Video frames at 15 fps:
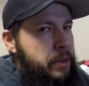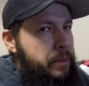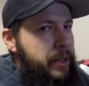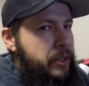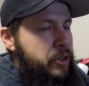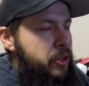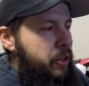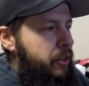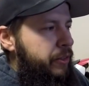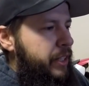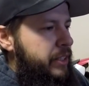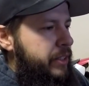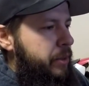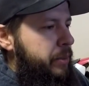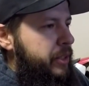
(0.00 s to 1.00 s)
I'm not sure if
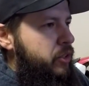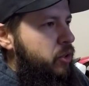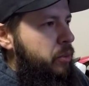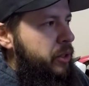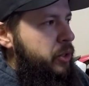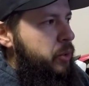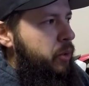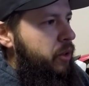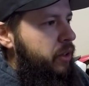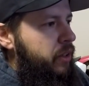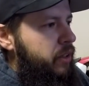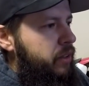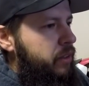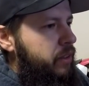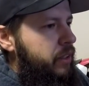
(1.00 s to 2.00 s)
that's going to be too much work
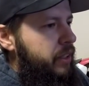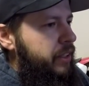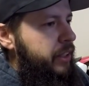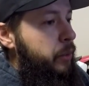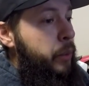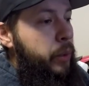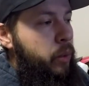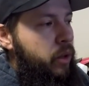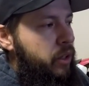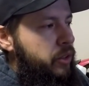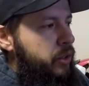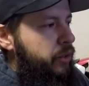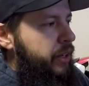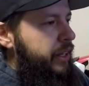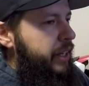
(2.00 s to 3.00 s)
than we want
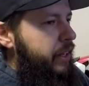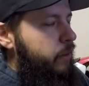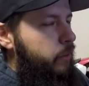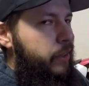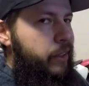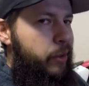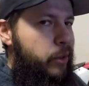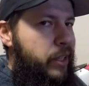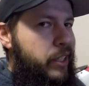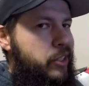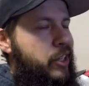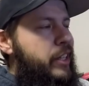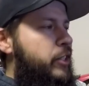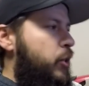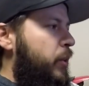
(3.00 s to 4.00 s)
to do right now. We're not
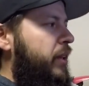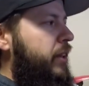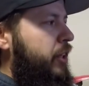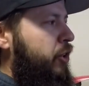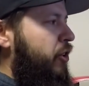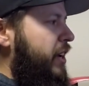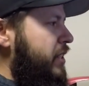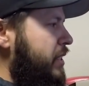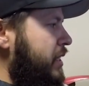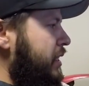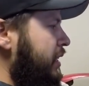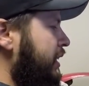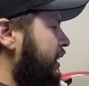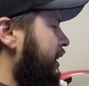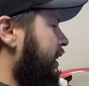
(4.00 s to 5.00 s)
trying to do anything crazy,
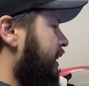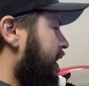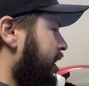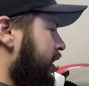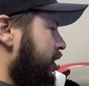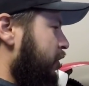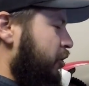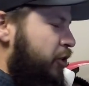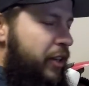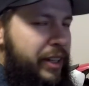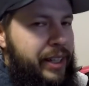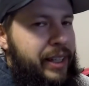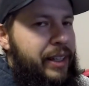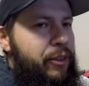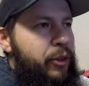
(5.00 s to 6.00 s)
just
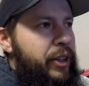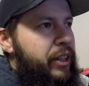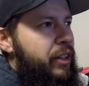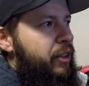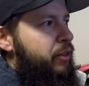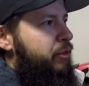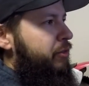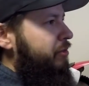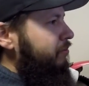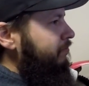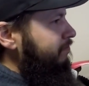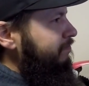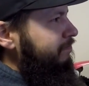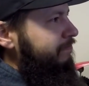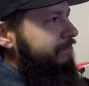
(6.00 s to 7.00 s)
trying to get rid of
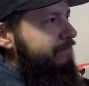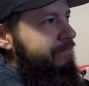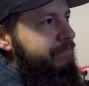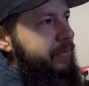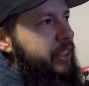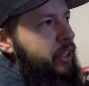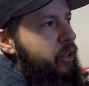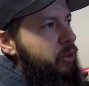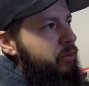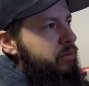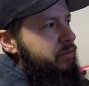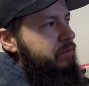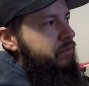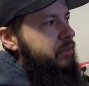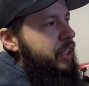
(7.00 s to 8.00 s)

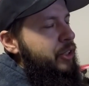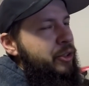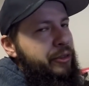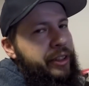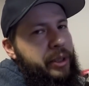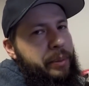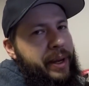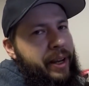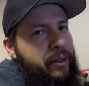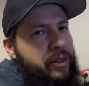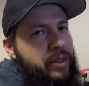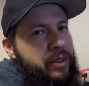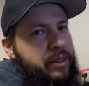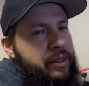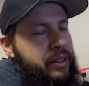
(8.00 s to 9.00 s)
150
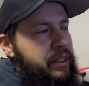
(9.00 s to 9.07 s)
pounds.